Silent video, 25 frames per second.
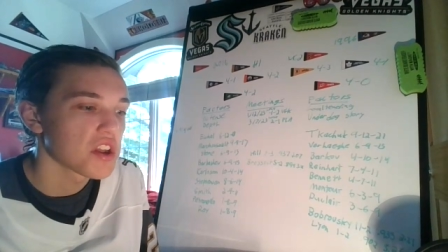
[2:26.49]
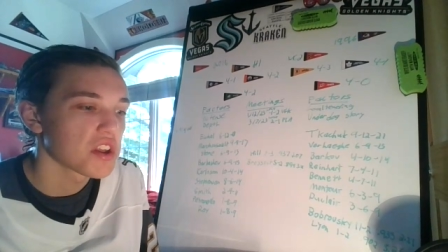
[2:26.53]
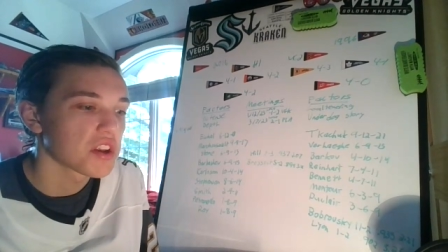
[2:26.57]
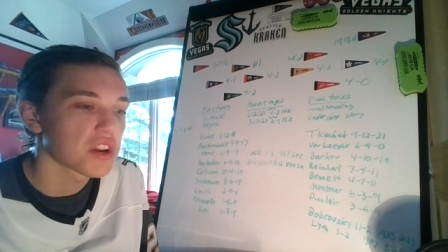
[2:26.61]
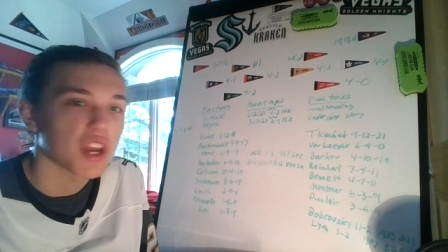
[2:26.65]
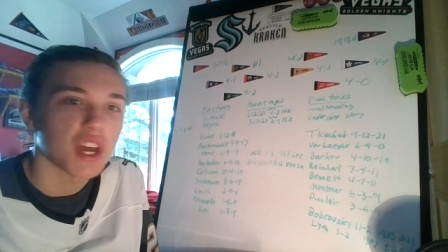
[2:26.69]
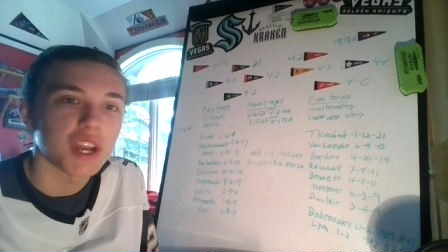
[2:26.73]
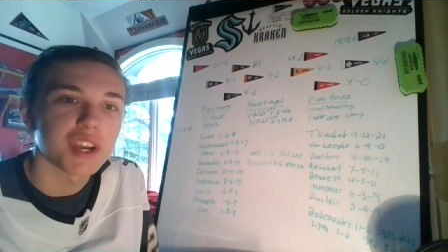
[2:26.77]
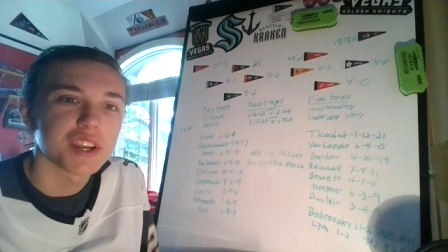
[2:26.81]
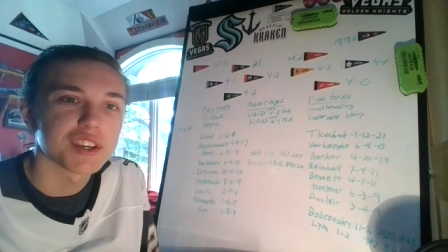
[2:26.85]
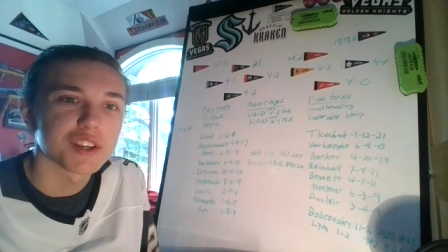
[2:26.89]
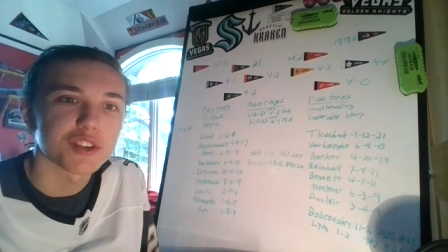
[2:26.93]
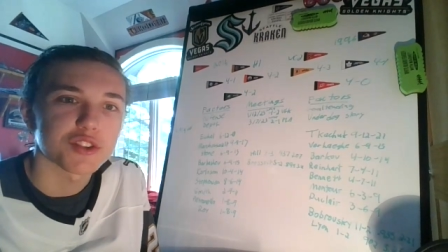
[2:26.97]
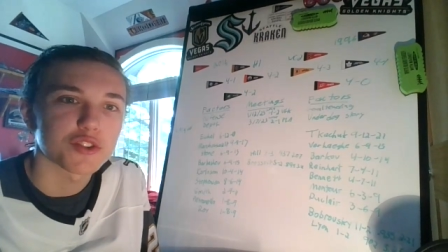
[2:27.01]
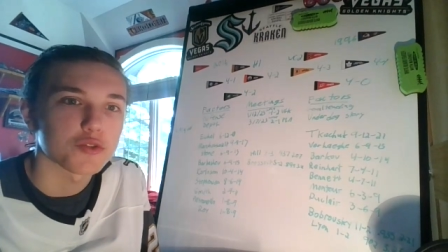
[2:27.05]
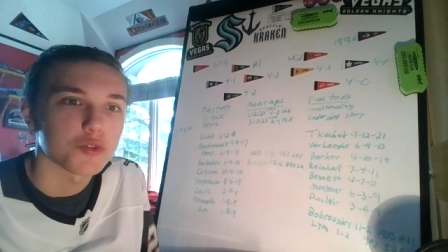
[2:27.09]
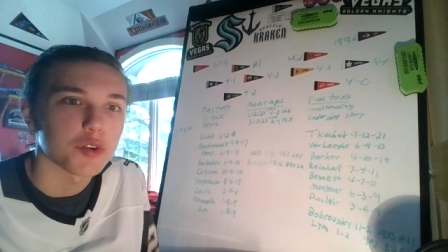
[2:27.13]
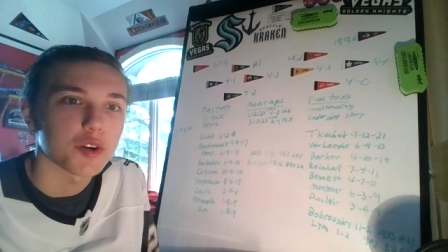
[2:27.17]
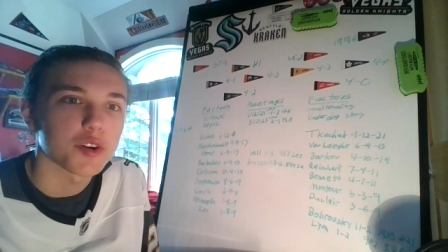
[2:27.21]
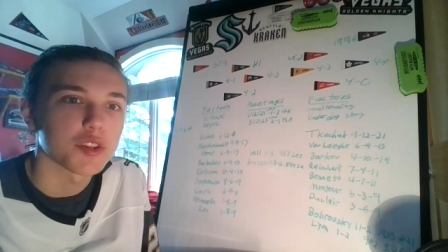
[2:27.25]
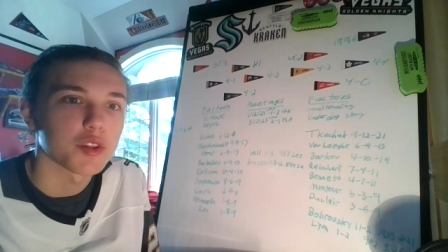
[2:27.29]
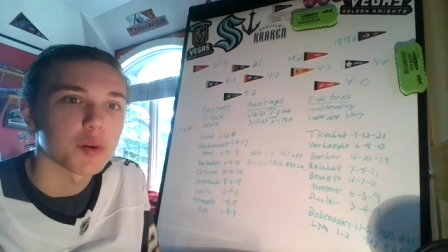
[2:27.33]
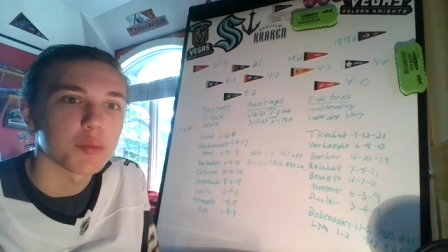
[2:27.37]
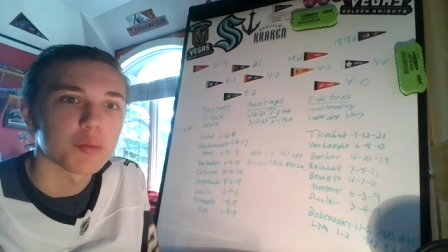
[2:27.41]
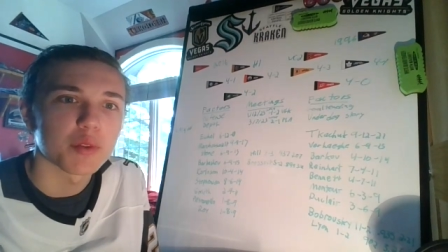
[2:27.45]
You kind of
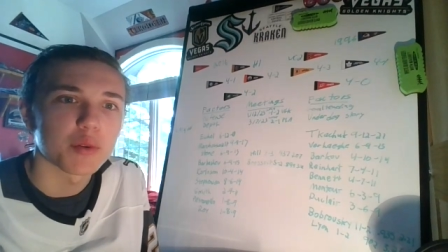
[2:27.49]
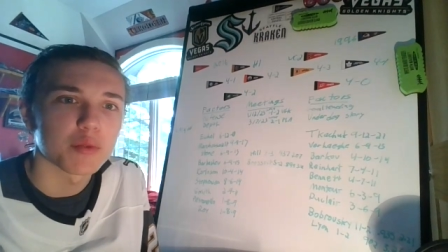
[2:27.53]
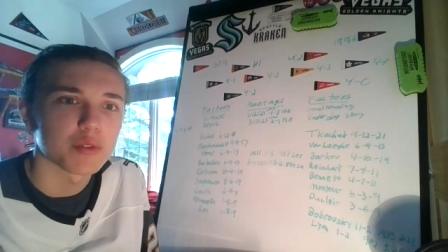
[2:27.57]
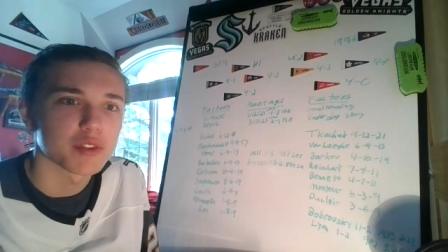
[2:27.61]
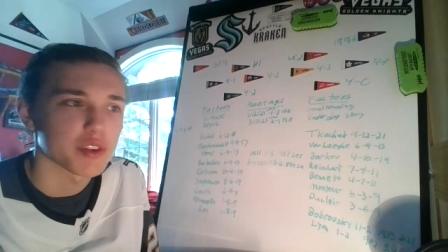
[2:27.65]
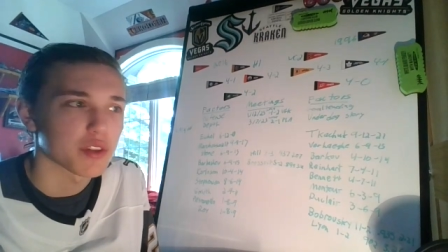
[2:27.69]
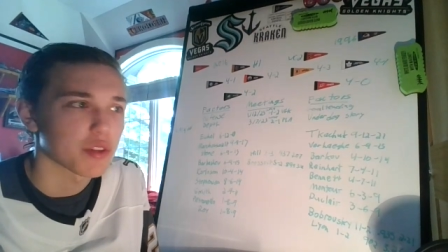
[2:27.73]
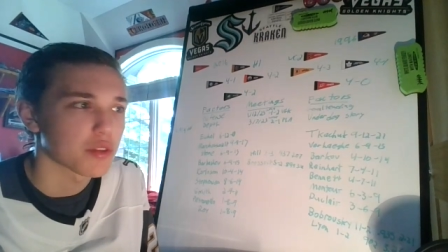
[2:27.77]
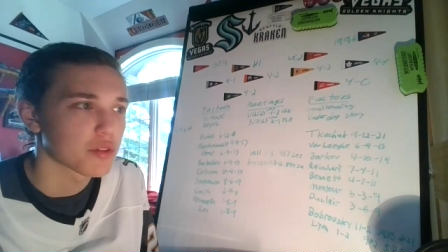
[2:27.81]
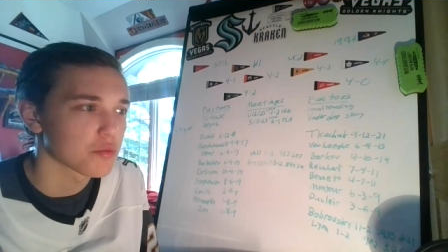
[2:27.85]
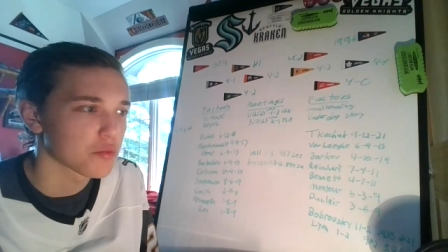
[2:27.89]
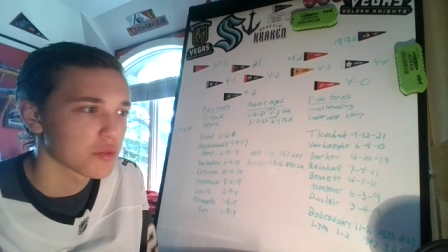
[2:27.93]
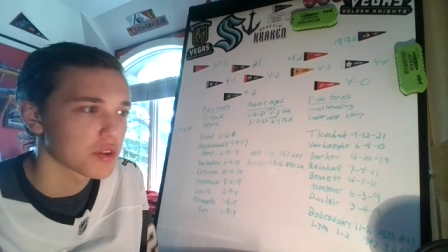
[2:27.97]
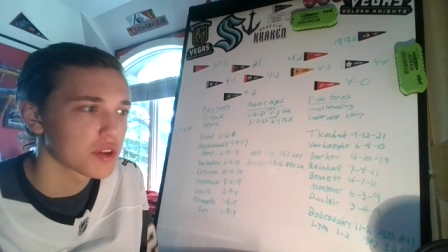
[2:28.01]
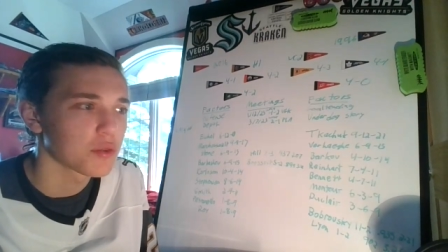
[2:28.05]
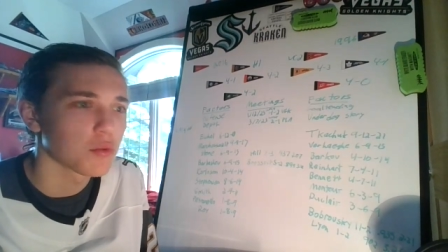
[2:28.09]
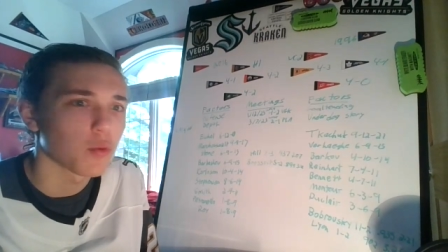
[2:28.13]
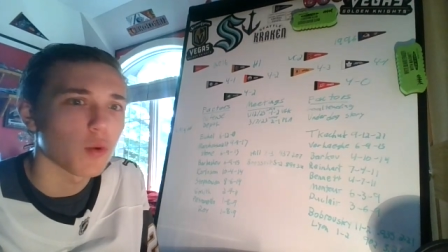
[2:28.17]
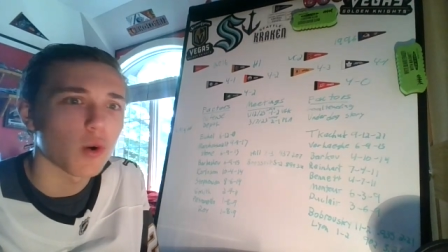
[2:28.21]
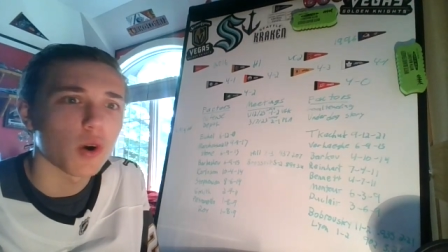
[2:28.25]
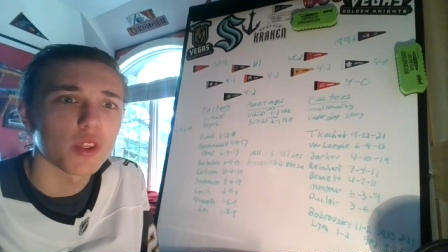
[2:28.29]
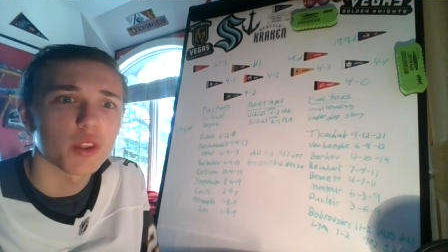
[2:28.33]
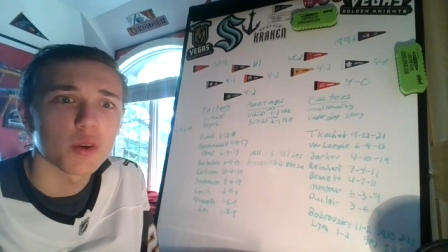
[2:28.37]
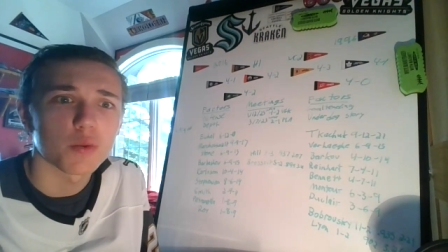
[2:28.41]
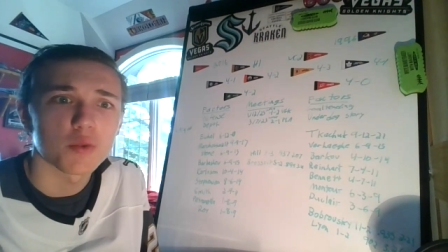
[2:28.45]
destroyed them. There was a 3-1,